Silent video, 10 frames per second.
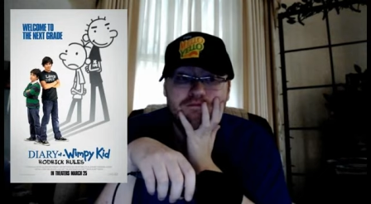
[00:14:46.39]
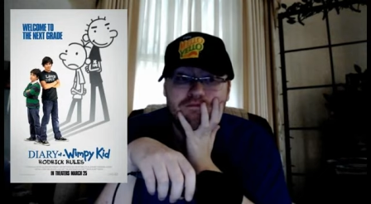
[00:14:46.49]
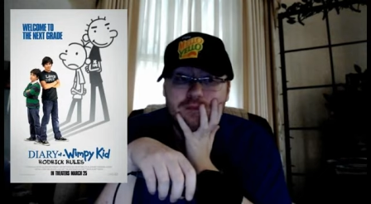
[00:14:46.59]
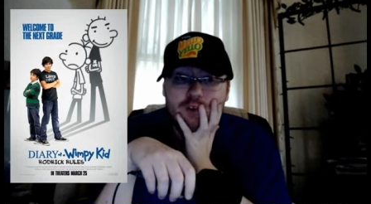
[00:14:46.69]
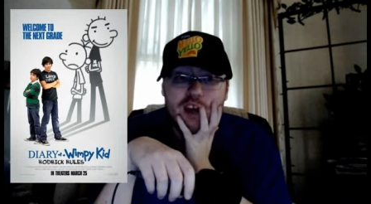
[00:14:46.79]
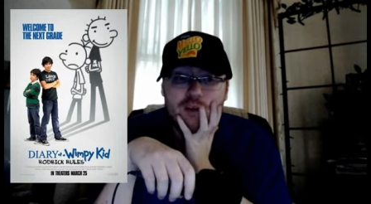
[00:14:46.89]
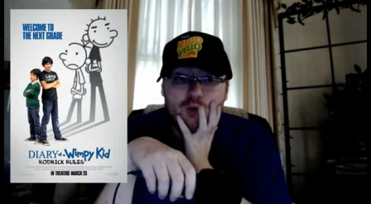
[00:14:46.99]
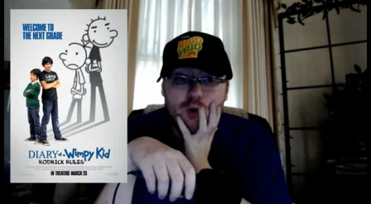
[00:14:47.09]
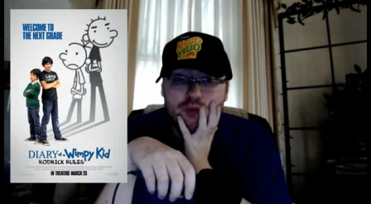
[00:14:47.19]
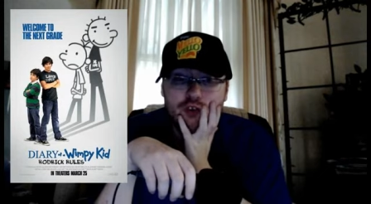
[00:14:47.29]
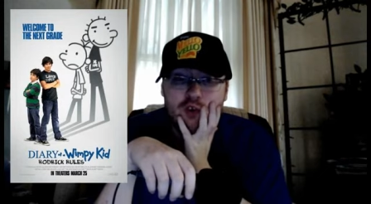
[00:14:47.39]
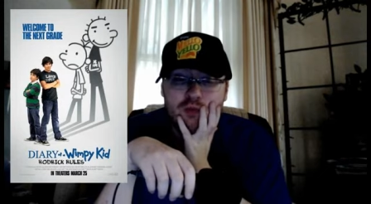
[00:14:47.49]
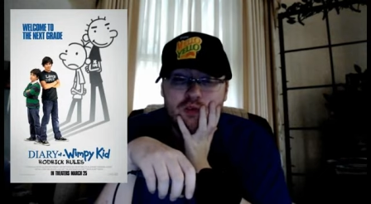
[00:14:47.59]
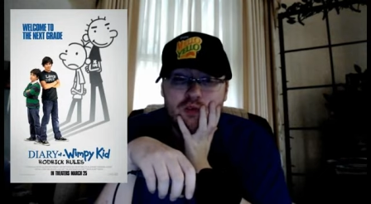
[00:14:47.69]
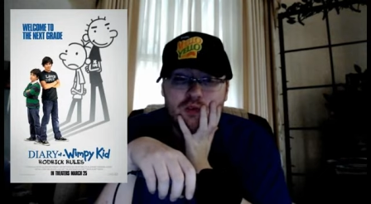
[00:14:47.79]
Try to have gross
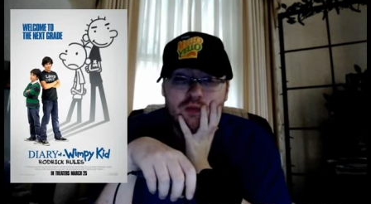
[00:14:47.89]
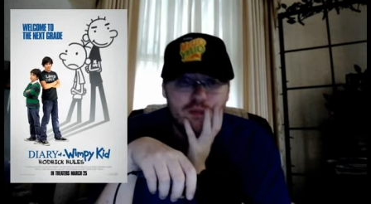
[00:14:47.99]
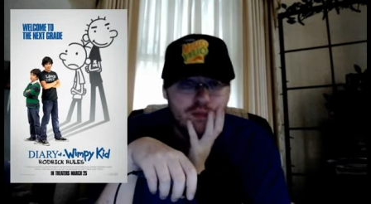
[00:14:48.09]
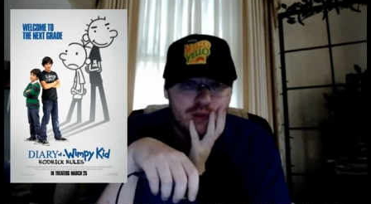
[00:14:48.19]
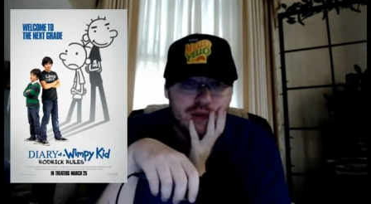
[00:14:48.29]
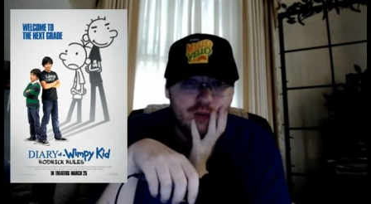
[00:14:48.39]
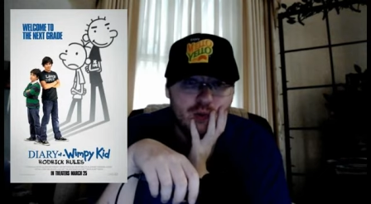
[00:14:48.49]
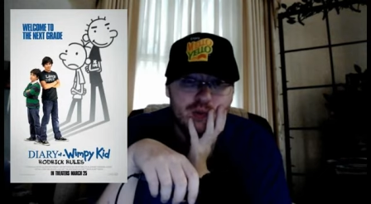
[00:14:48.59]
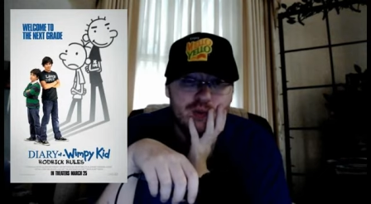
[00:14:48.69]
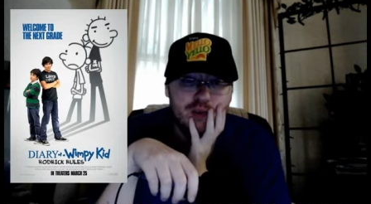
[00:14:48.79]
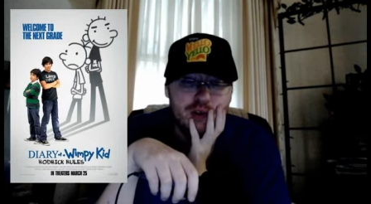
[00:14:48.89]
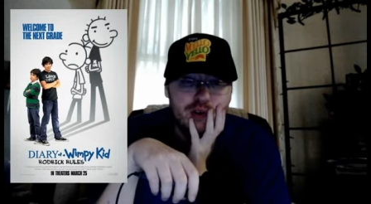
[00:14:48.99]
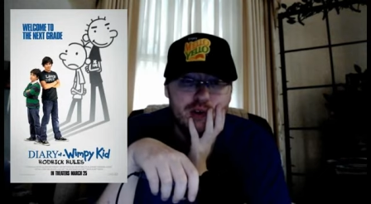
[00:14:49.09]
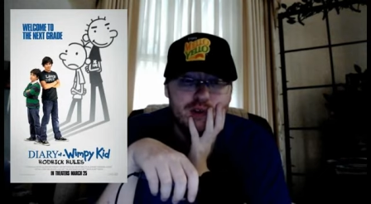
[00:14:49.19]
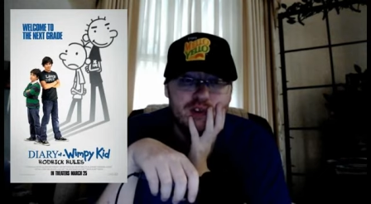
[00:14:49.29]
humor. Previous one was
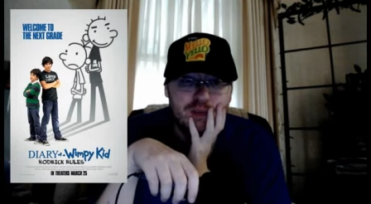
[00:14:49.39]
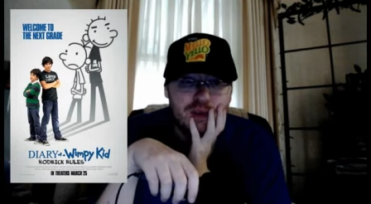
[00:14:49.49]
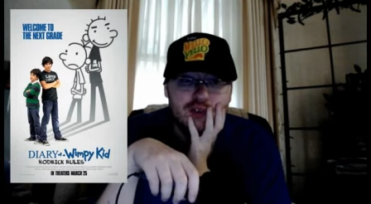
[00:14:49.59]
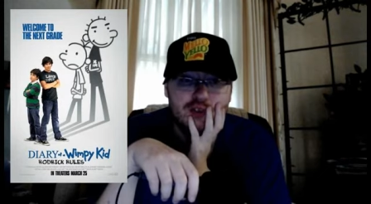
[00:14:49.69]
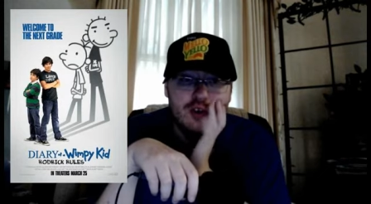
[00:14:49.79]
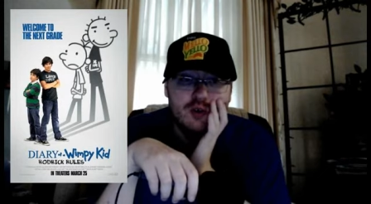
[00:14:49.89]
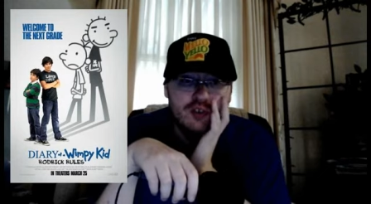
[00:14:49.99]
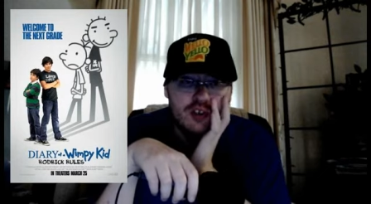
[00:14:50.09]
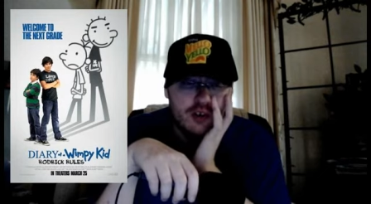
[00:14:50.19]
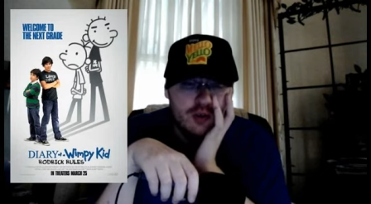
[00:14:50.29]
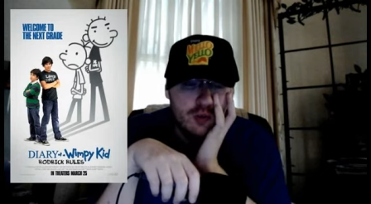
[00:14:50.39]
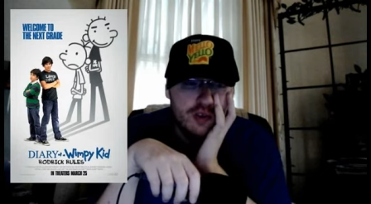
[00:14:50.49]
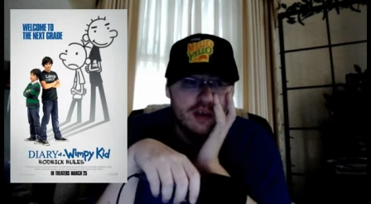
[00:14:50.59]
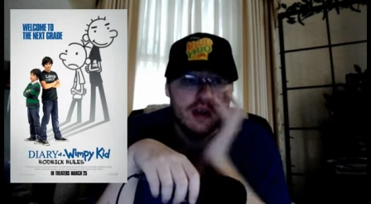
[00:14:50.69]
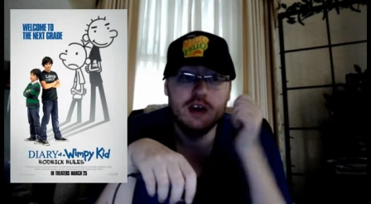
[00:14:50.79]
booters and piss jokes here with
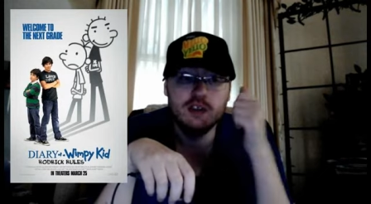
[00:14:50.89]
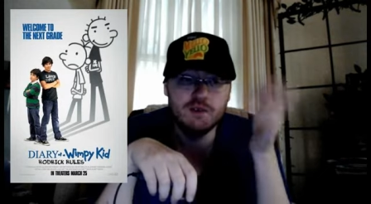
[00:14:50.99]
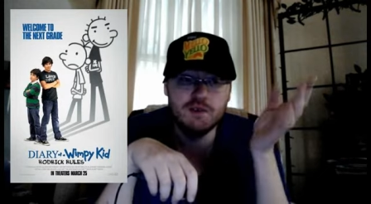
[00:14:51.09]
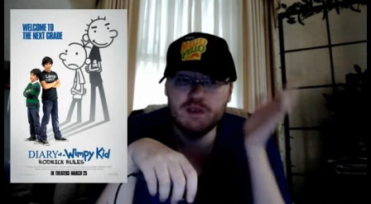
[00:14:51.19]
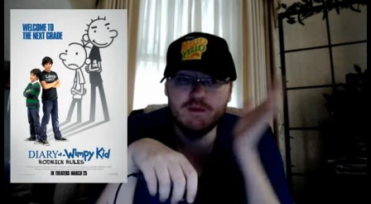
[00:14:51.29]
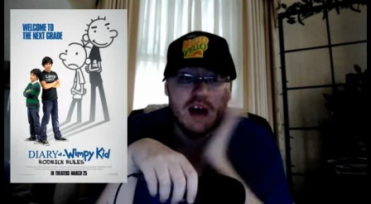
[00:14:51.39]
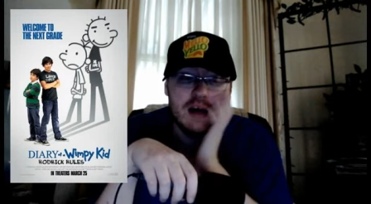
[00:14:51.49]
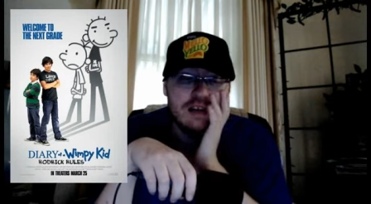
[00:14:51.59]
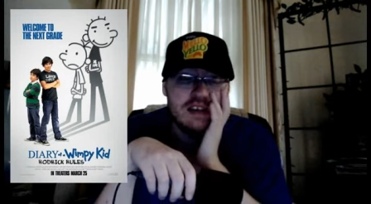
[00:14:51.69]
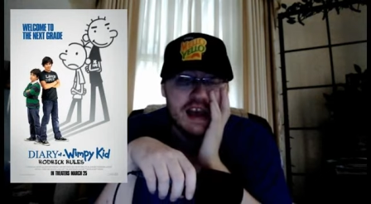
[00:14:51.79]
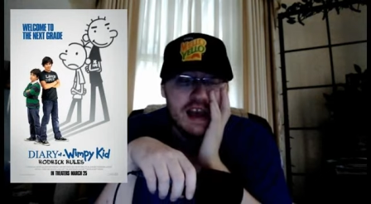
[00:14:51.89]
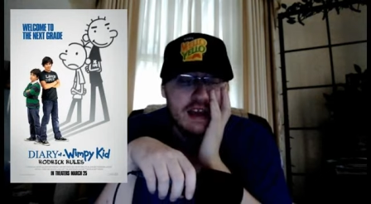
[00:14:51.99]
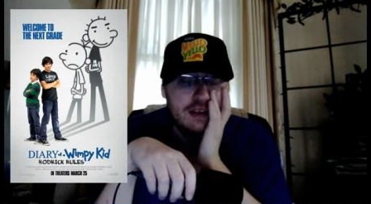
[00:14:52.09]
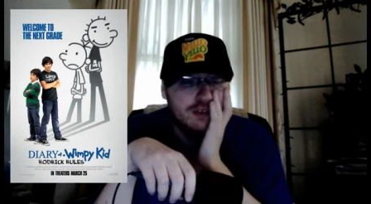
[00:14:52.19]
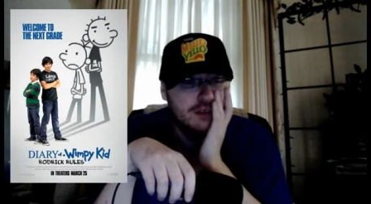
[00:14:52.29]
the fake vomit
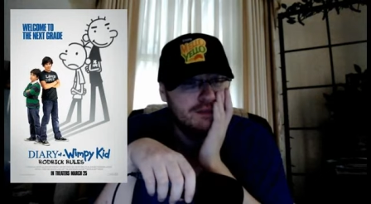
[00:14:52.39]
gags.